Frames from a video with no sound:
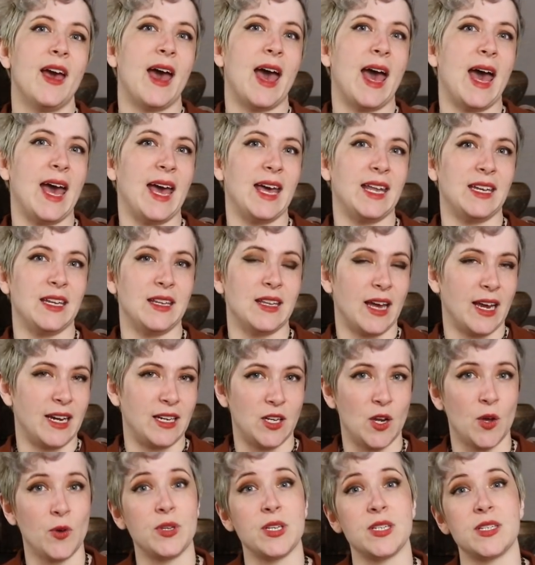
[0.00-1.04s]
And I
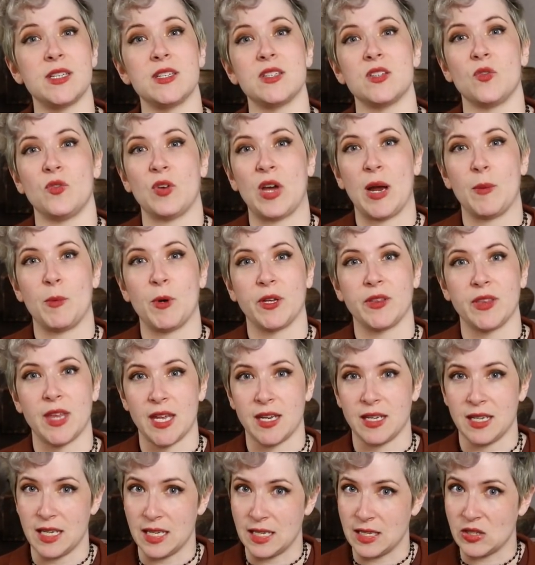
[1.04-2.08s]
know this is a fabric
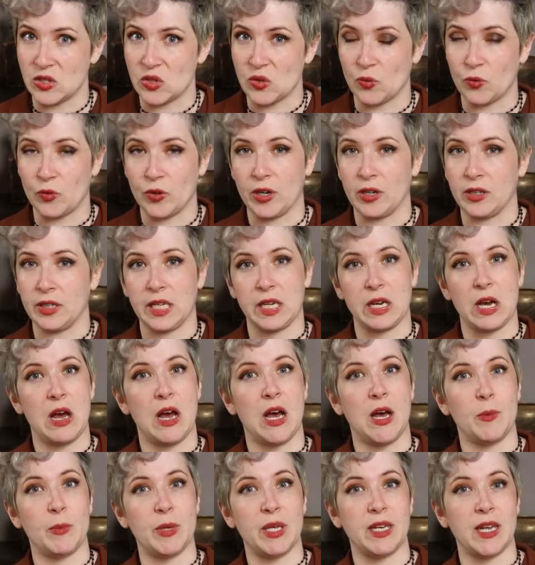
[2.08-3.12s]
that is fairly
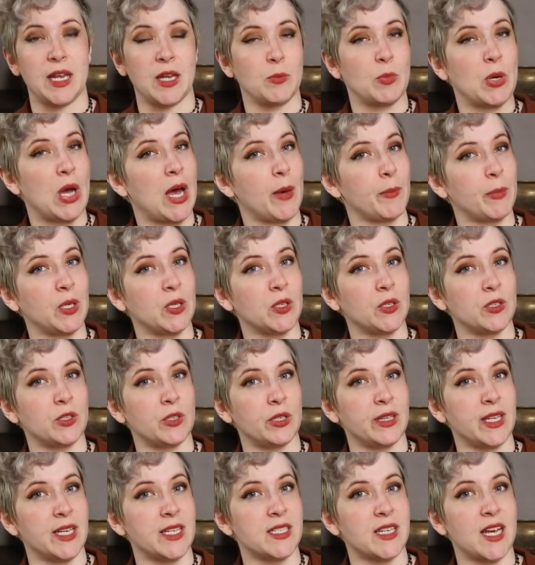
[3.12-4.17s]
common and popular
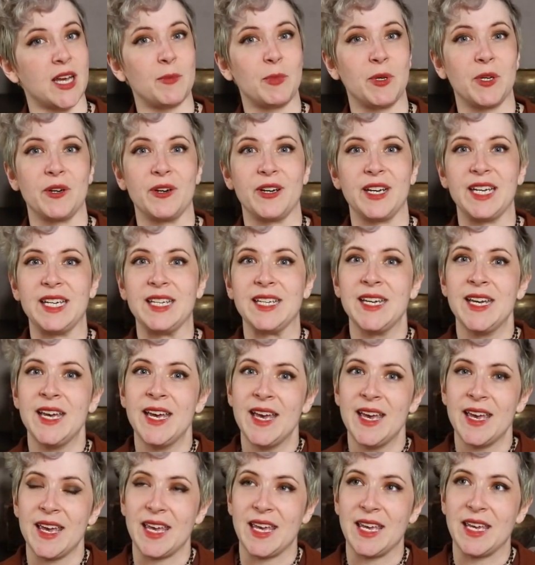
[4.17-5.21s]
during that time period,
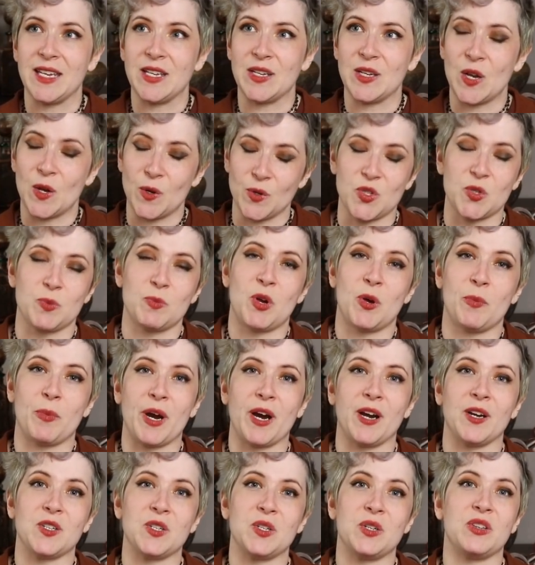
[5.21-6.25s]
in no small
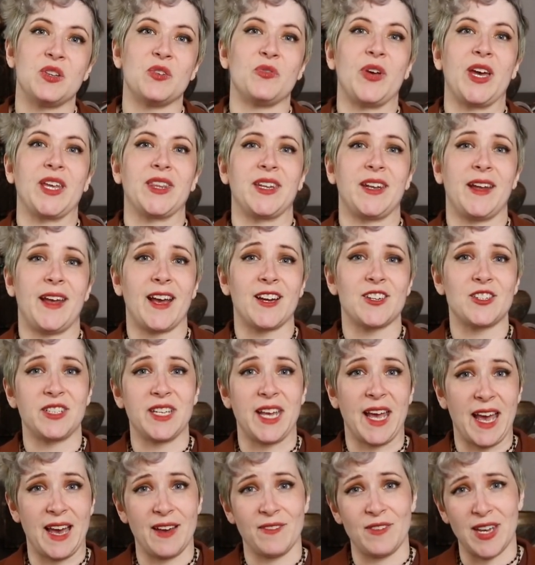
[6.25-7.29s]
part due to the fact that I
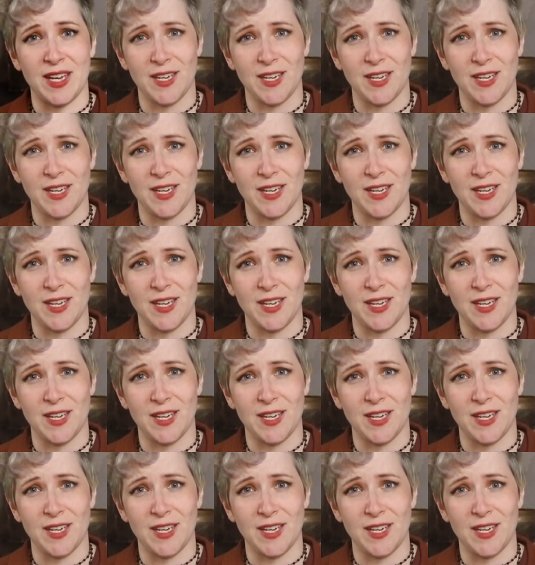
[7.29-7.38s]
actually have